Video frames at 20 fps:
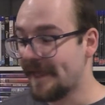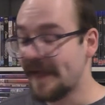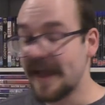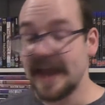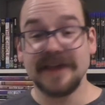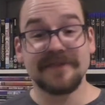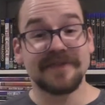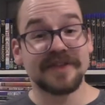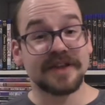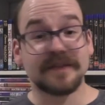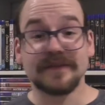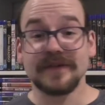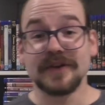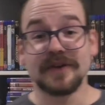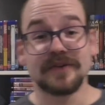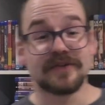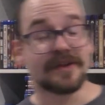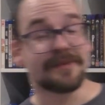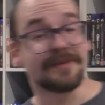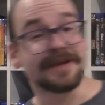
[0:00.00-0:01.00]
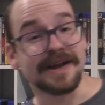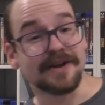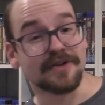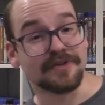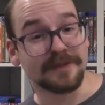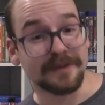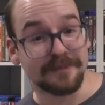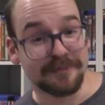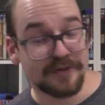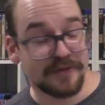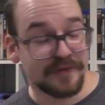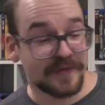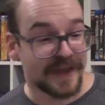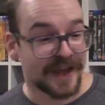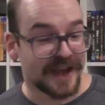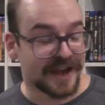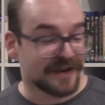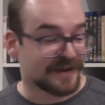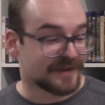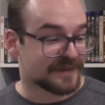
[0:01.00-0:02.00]
either this video is coming out on my
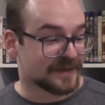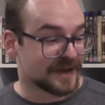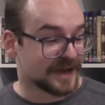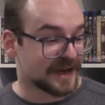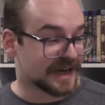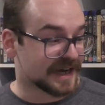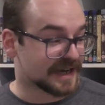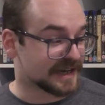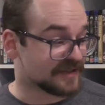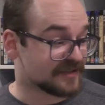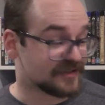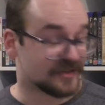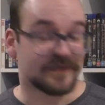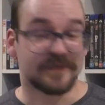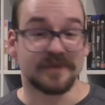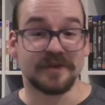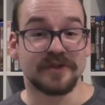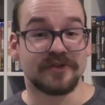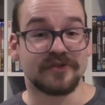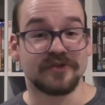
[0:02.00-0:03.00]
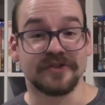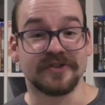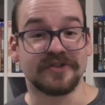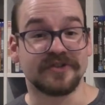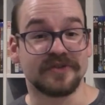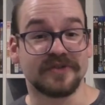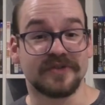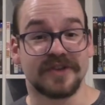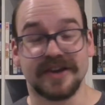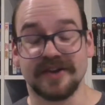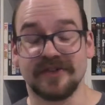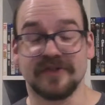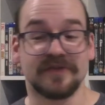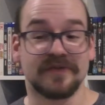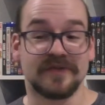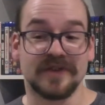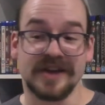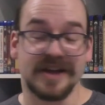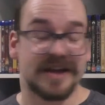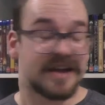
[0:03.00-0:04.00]
birthday, just for the traditional sake
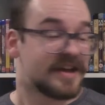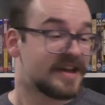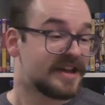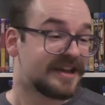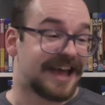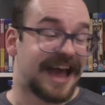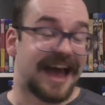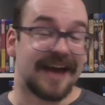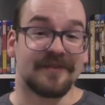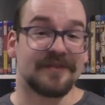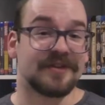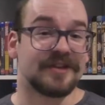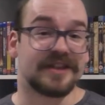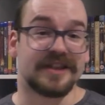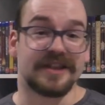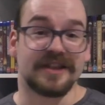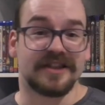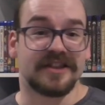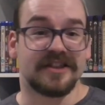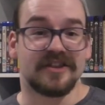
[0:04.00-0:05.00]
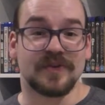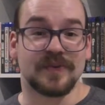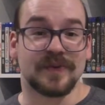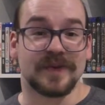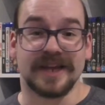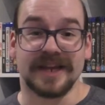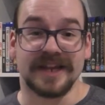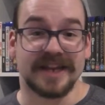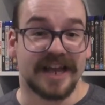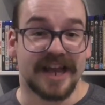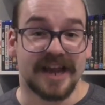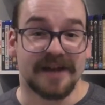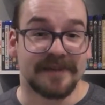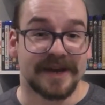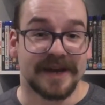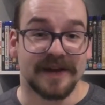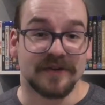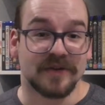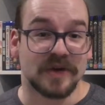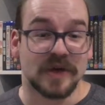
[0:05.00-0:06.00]
of having the this weekend come
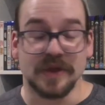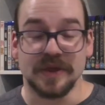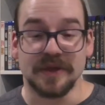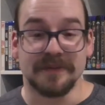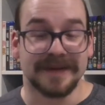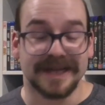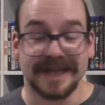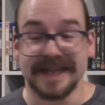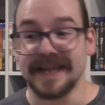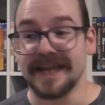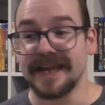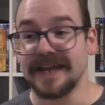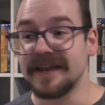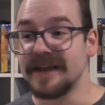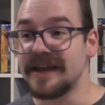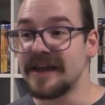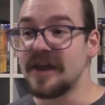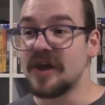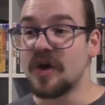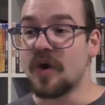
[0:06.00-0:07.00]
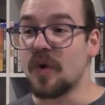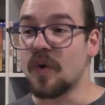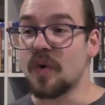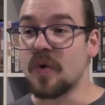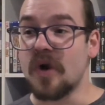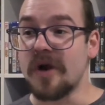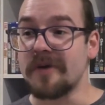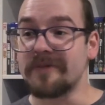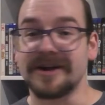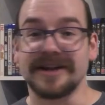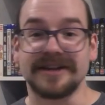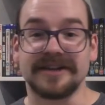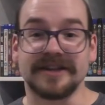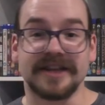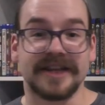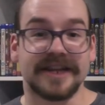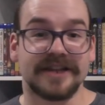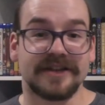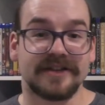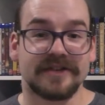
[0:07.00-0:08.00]
out on the Monday, or I might
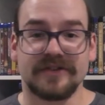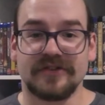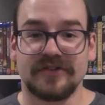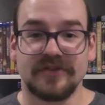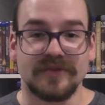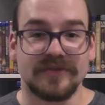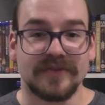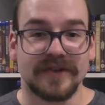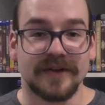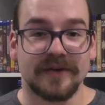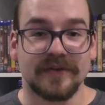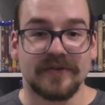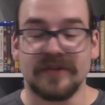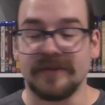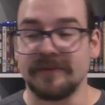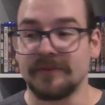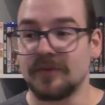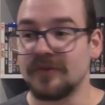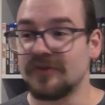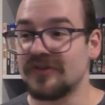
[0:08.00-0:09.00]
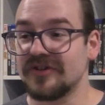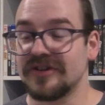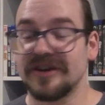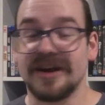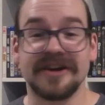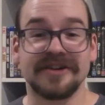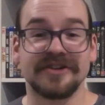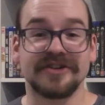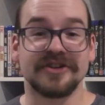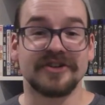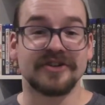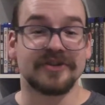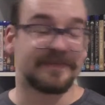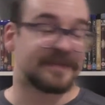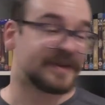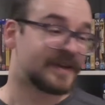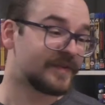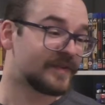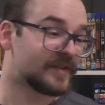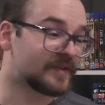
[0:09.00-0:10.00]
delay it to the Tuesday or some bullshit, I don't know,
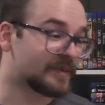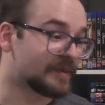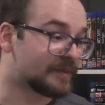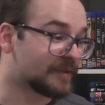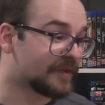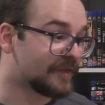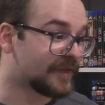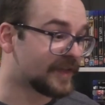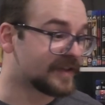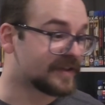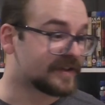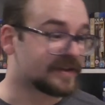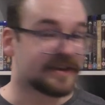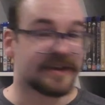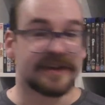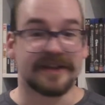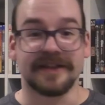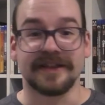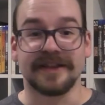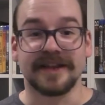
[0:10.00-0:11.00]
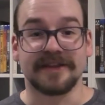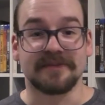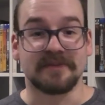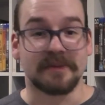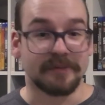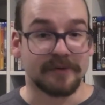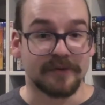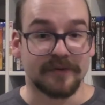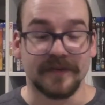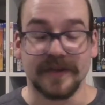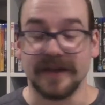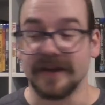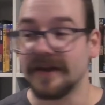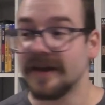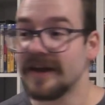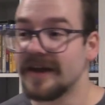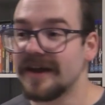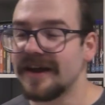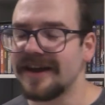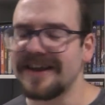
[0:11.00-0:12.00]
but if it's my birthday today, then that's my birthday.
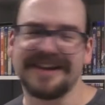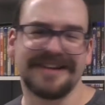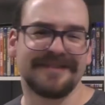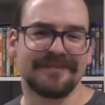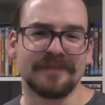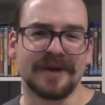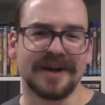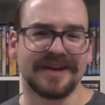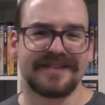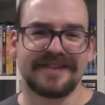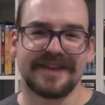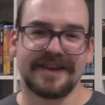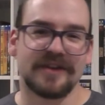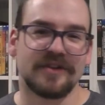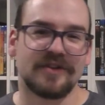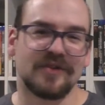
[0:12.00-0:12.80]
It might say